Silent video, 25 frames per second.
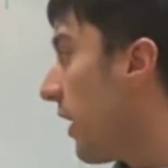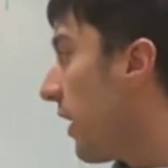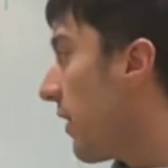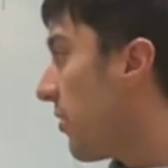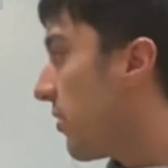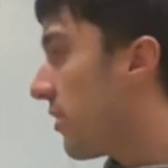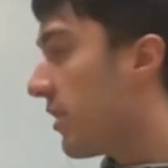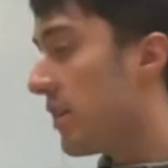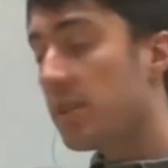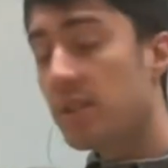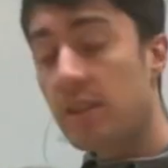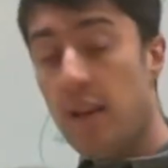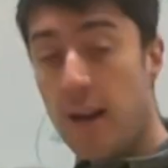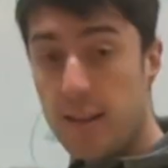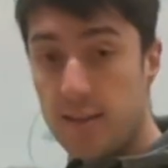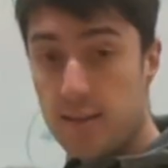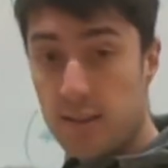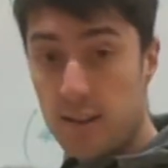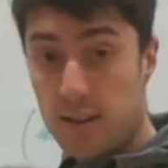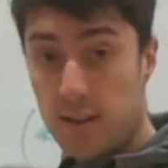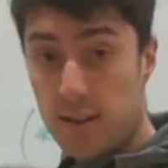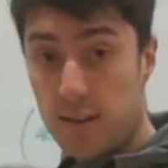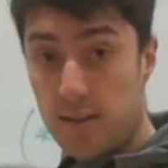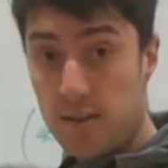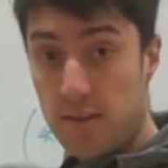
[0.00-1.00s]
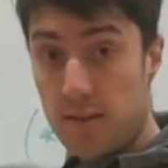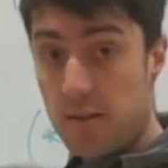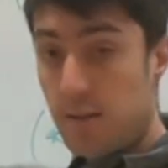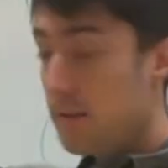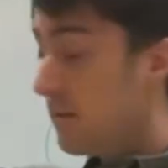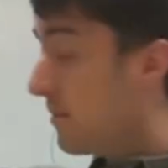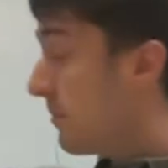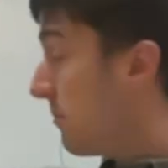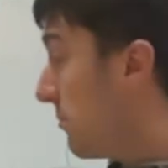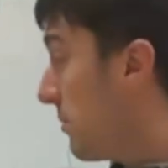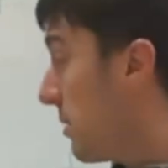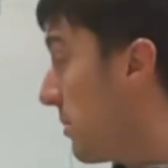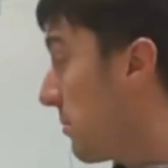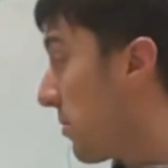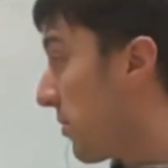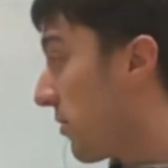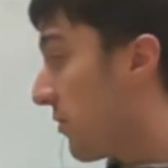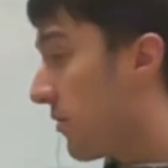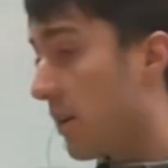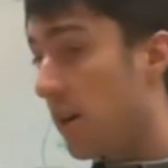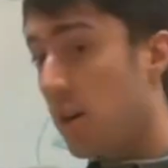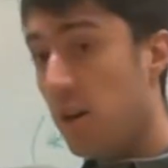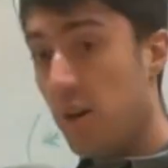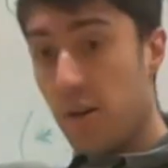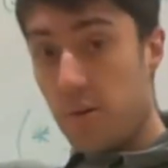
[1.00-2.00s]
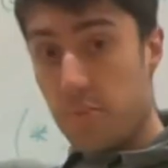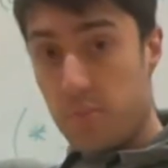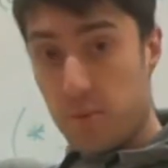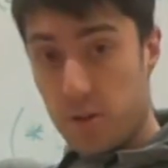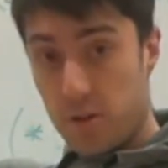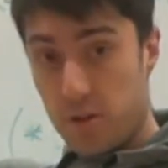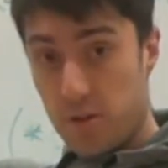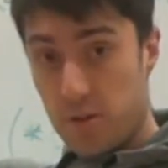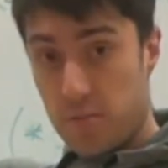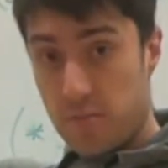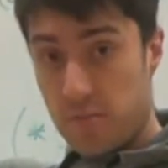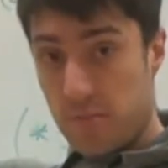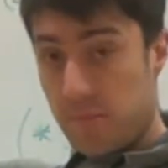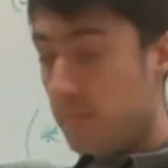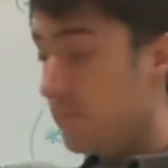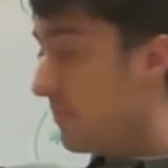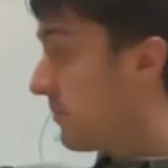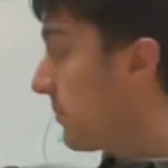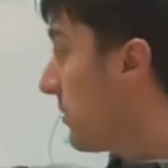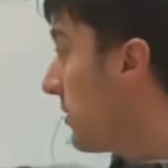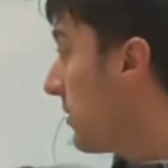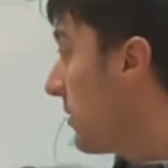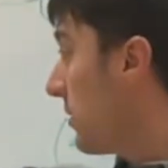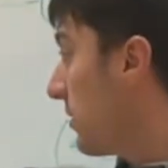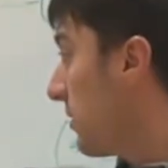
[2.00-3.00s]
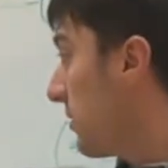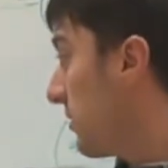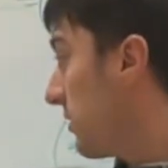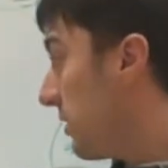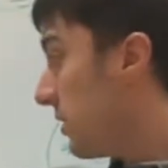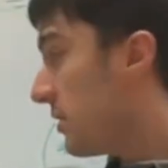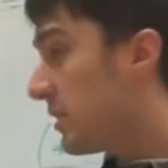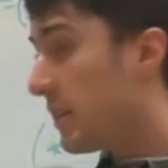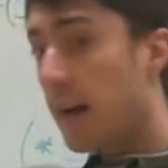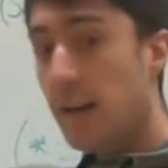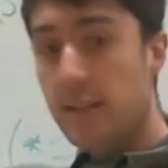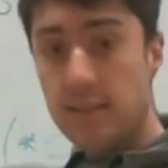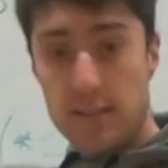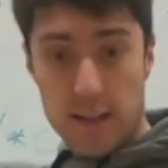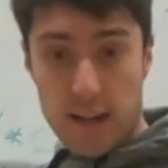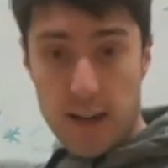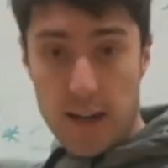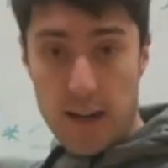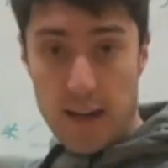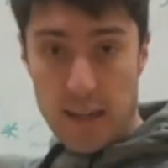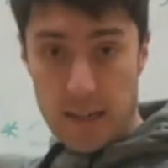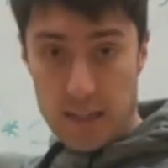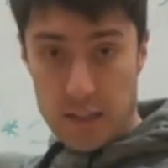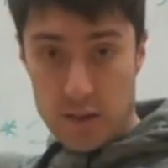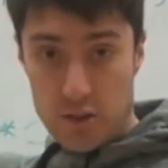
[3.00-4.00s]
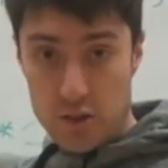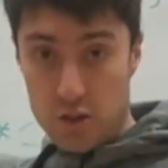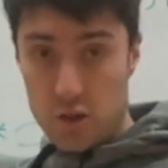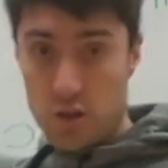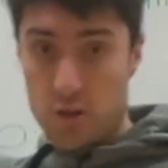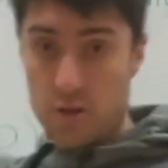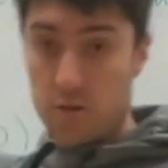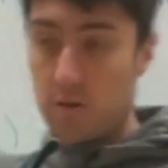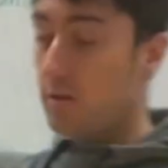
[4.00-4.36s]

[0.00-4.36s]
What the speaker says: and this has a member variable. This has an age,